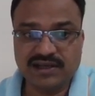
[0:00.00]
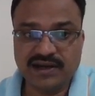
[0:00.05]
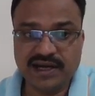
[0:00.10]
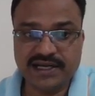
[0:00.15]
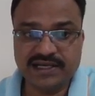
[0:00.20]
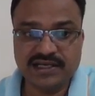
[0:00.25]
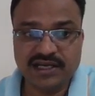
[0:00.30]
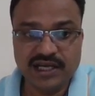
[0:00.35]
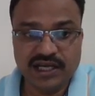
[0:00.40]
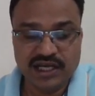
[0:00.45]

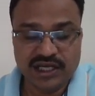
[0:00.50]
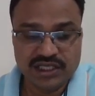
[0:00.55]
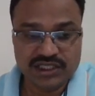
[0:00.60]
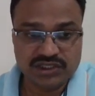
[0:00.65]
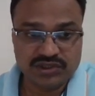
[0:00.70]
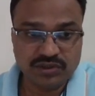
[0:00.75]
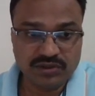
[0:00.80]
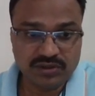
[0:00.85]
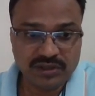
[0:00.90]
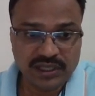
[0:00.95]
right
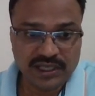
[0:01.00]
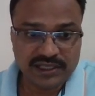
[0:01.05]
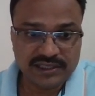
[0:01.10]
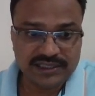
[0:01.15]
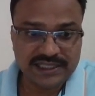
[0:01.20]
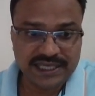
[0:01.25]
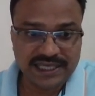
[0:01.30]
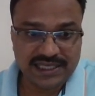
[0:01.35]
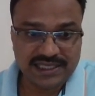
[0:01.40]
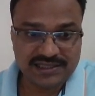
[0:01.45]
so
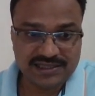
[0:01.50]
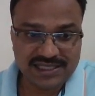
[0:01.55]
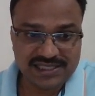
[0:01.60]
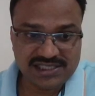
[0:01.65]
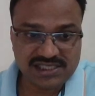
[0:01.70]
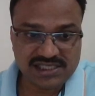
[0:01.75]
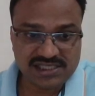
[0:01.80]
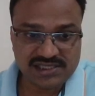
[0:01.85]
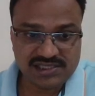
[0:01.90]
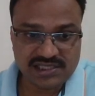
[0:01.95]
the
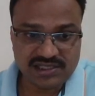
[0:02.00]
this